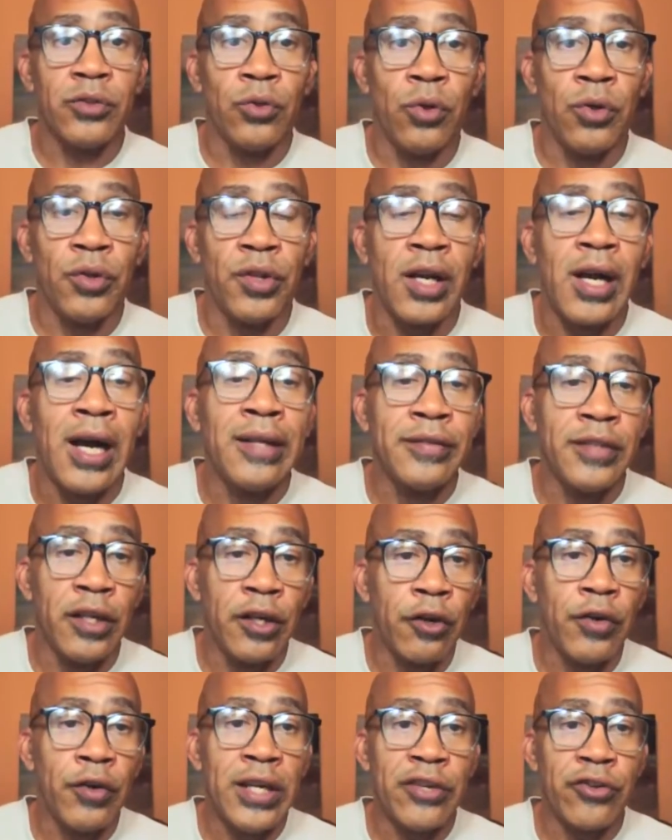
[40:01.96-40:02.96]
So the
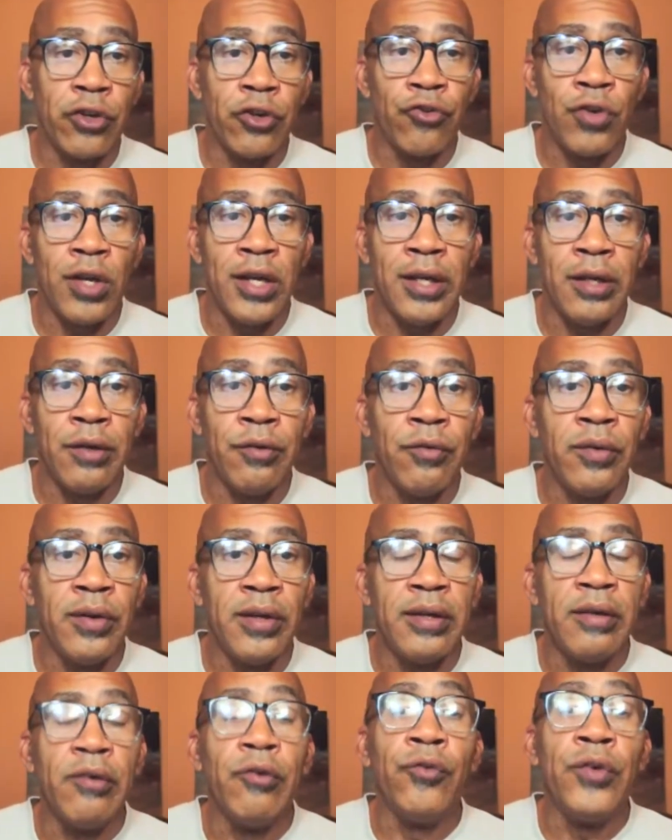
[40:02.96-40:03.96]
content creation training
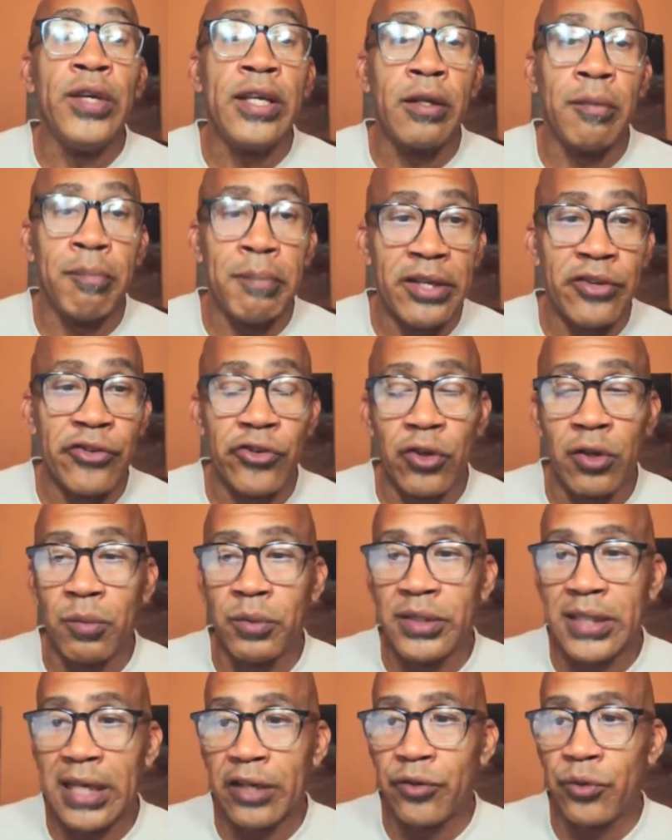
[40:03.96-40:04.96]
Rika mentioned
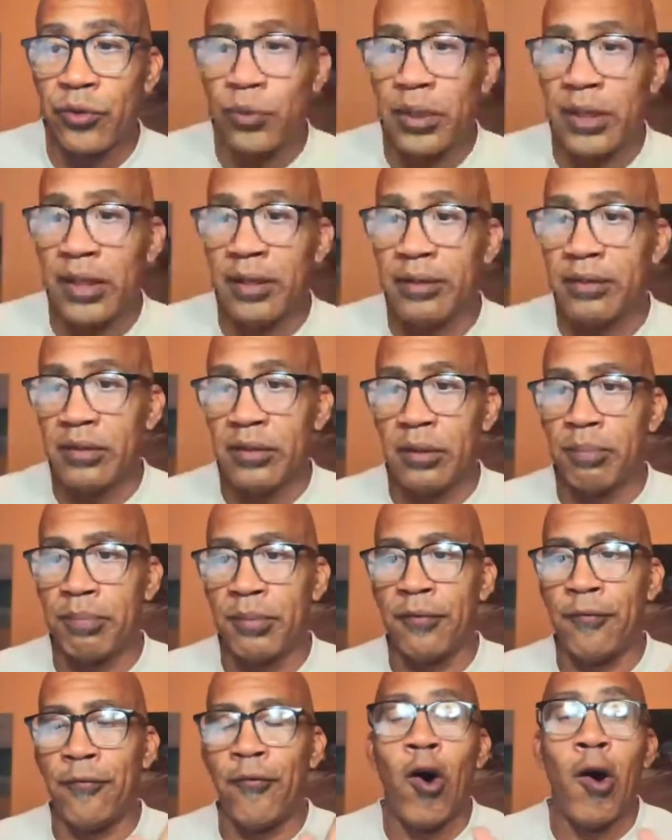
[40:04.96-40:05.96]
was actually
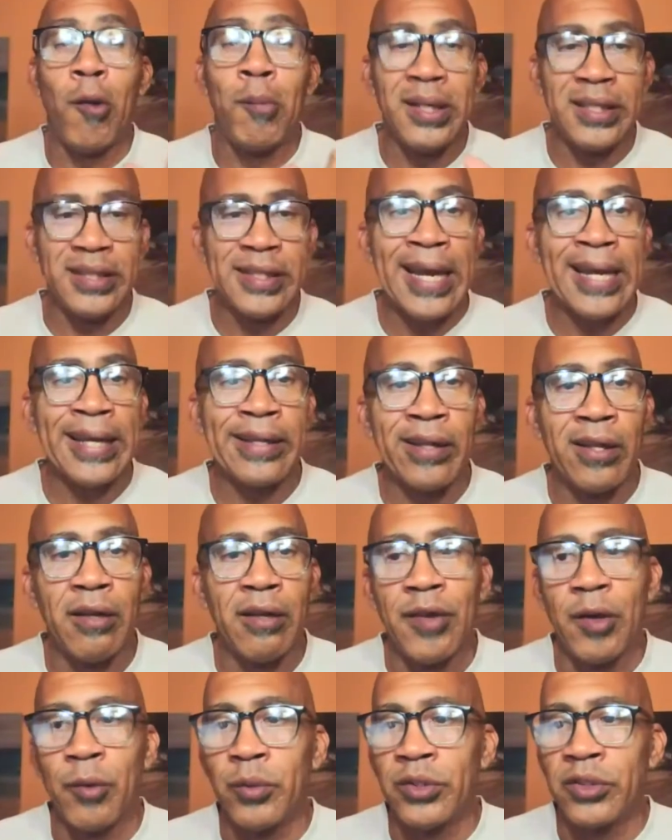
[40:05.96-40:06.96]
the formal title
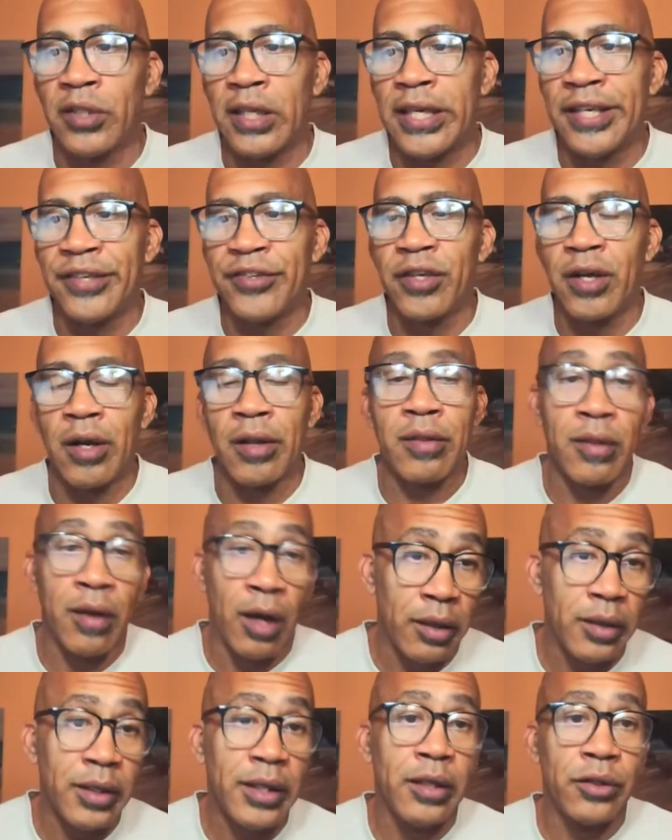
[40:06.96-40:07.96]
of it was the HR
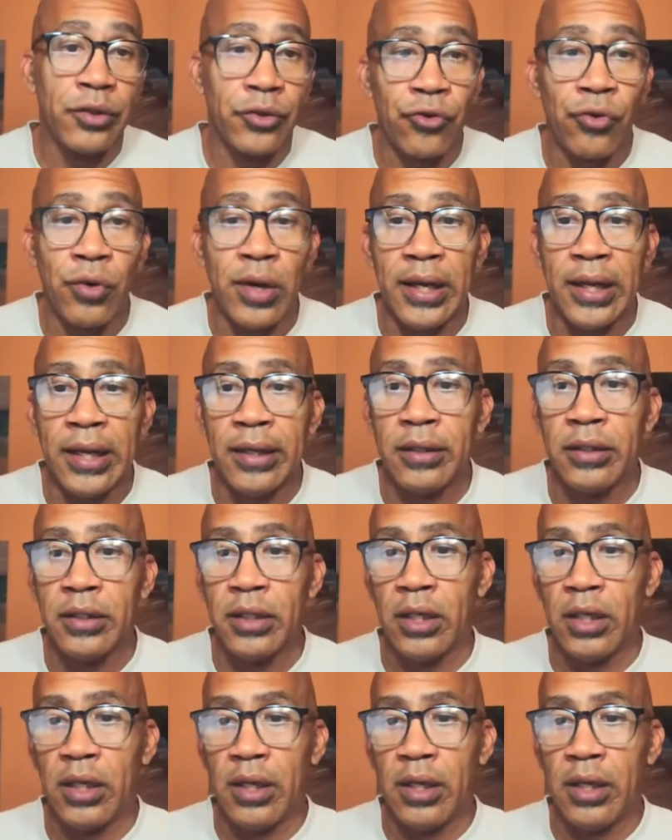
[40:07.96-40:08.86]
Thought Leaders Training.